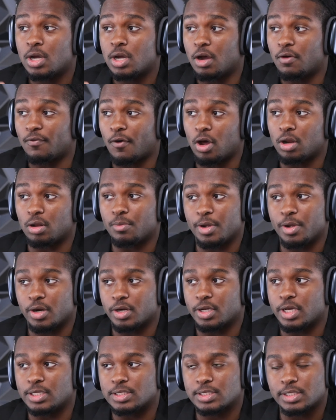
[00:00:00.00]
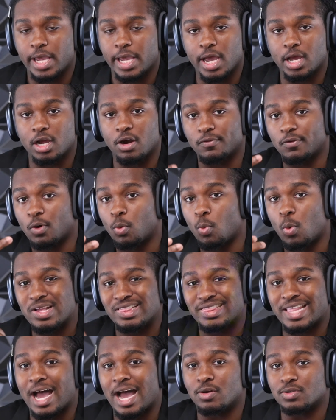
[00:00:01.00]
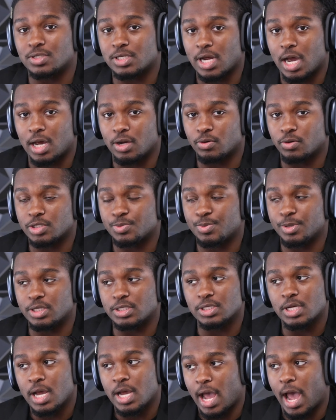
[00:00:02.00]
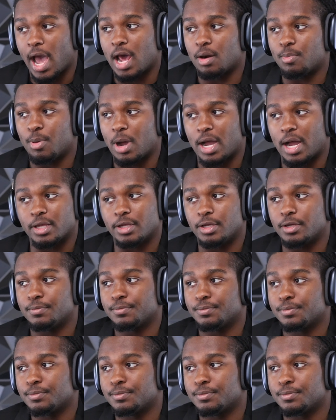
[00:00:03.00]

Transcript: of all Americans can't cover a $1,000 expense out of pocket.